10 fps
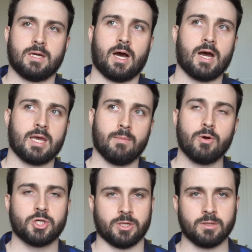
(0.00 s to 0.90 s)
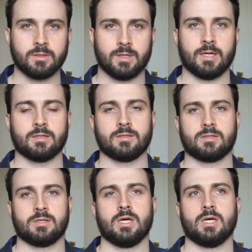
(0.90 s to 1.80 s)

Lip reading: high emotion and